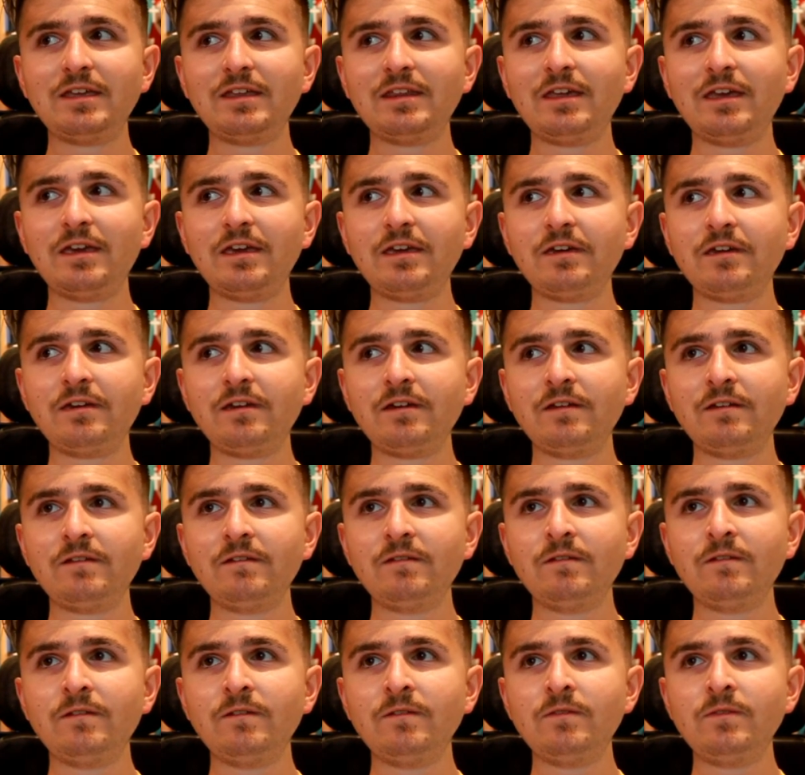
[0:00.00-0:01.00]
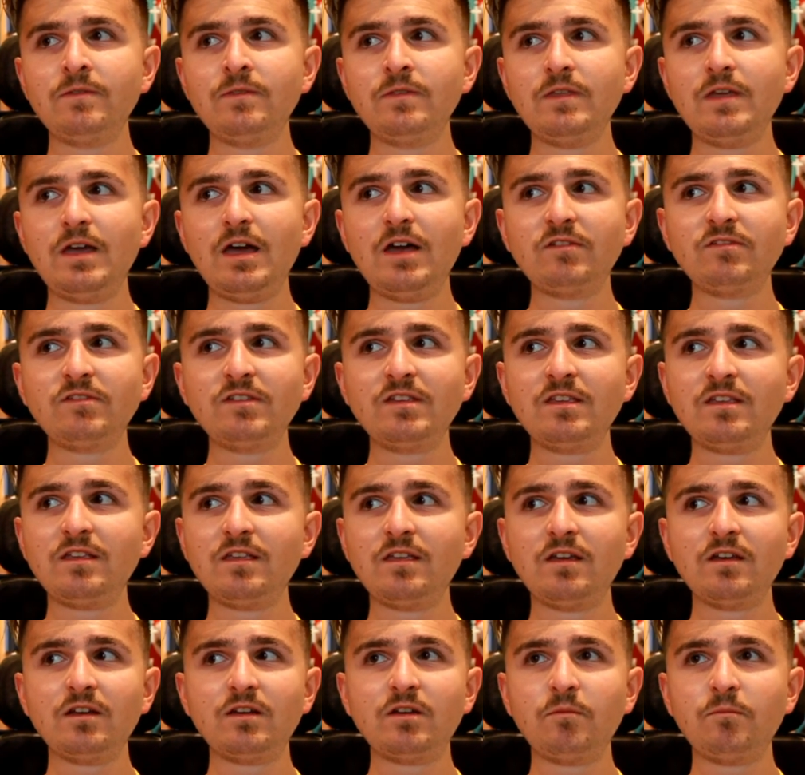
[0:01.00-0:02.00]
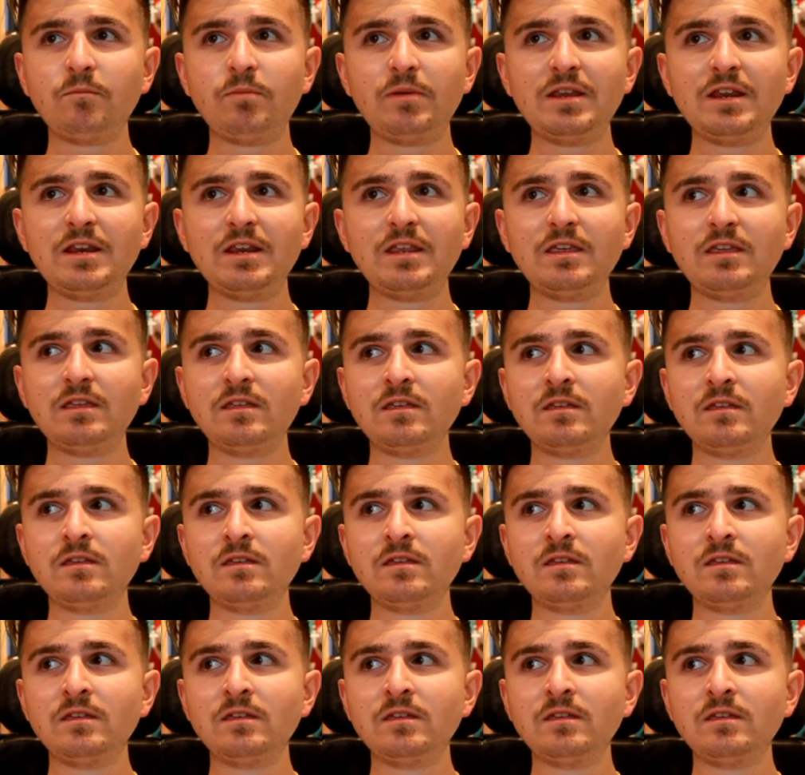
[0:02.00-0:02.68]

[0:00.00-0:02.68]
like, I was in a completely